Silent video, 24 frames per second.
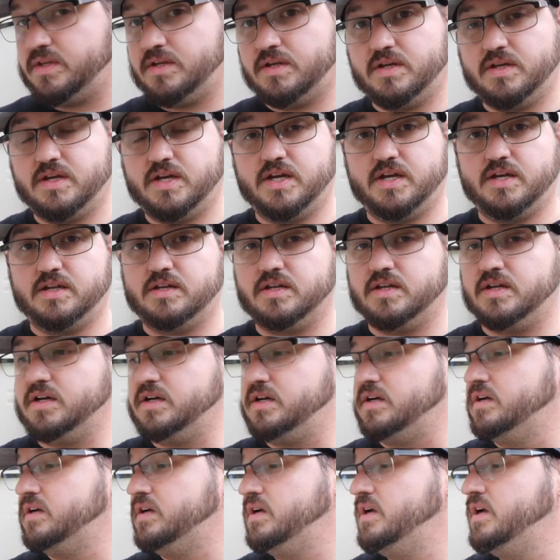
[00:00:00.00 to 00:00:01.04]
And
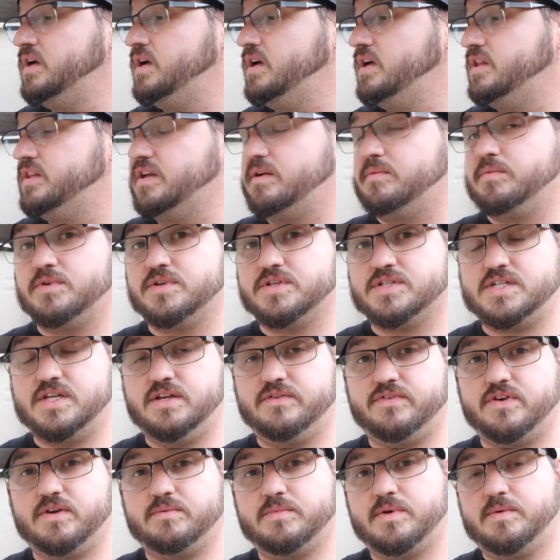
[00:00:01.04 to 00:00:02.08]
I think I want to see
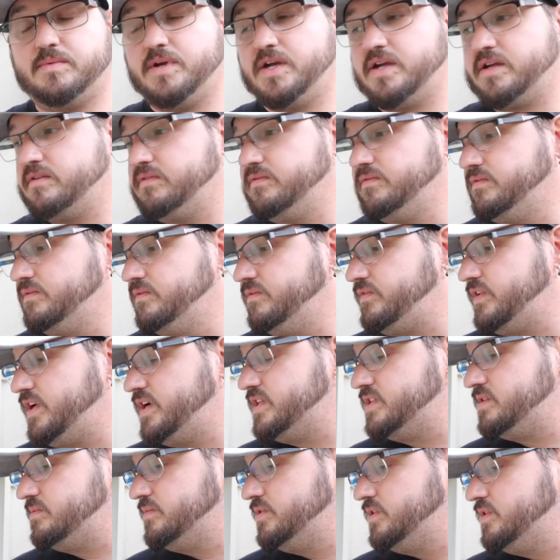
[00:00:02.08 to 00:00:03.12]
if maybe I can
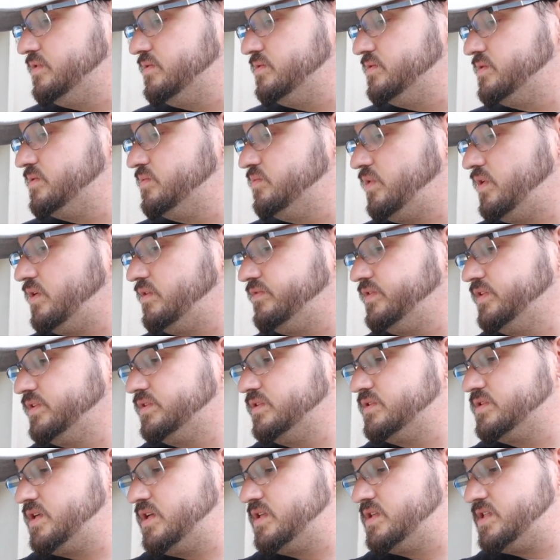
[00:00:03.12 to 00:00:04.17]
find some of those water
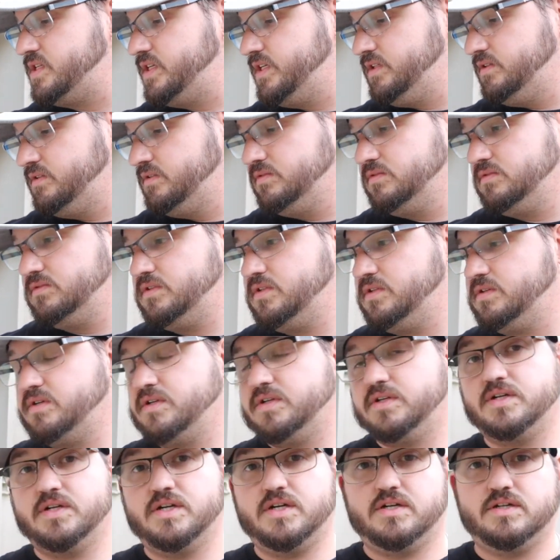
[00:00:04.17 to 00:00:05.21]
filters on sale
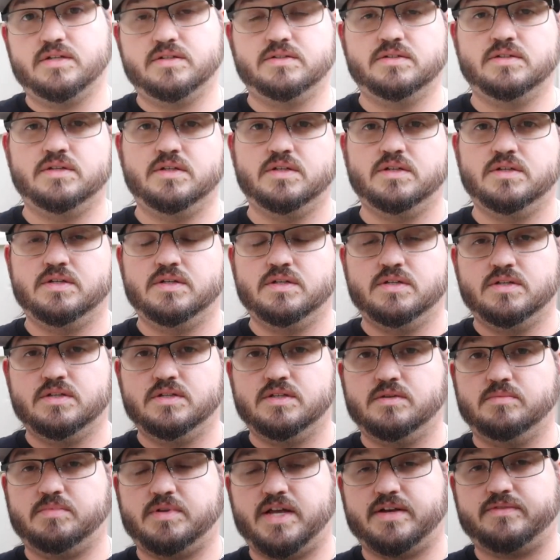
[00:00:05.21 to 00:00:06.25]
during the
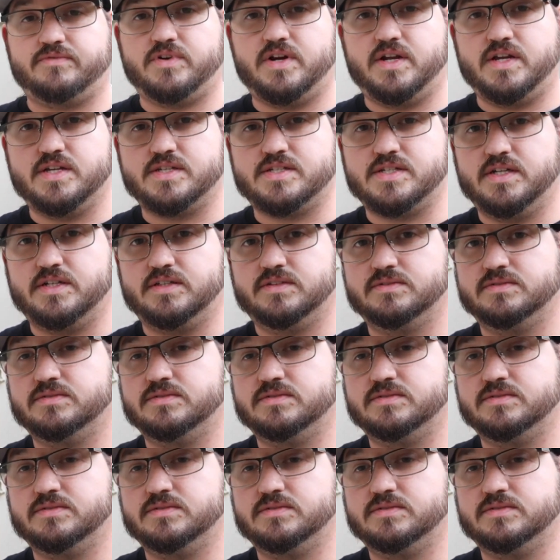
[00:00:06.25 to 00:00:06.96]
Black Friday sale.